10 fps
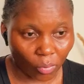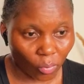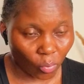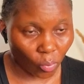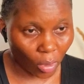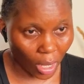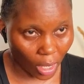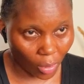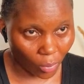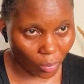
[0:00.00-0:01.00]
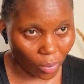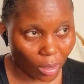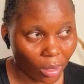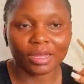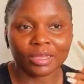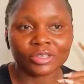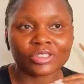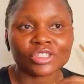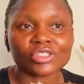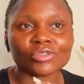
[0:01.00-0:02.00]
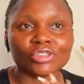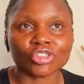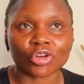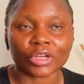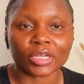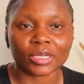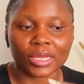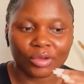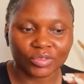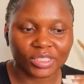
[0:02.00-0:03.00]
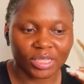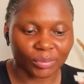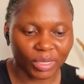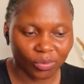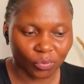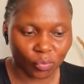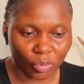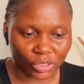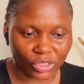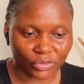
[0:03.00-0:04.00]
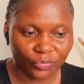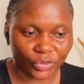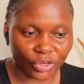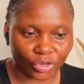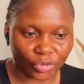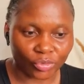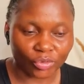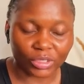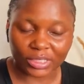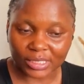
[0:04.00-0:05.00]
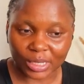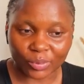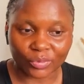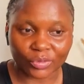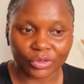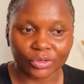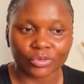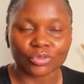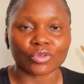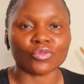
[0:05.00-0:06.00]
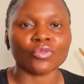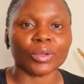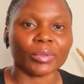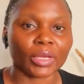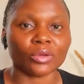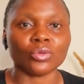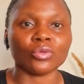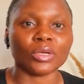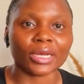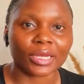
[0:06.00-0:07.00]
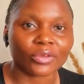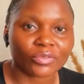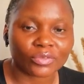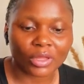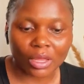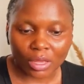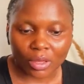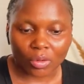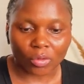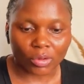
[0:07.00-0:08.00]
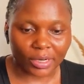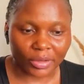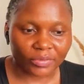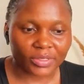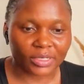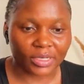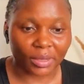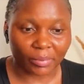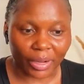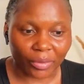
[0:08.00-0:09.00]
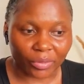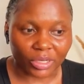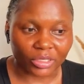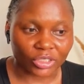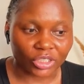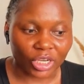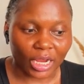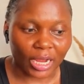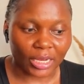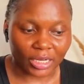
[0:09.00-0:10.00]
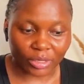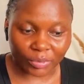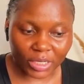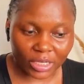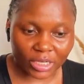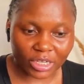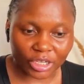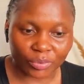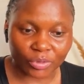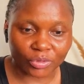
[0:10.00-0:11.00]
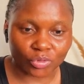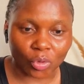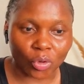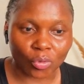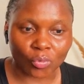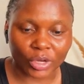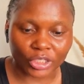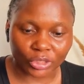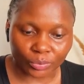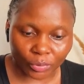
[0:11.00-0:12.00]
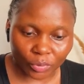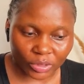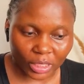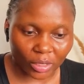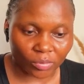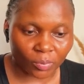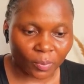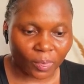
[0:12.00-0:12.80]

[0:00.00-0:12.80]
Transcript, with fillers: Wow. It's, it's so shocking every time I watch videos or this type of videos of women who leave or left their marriage. And in the beginning clip, you saw where she broke down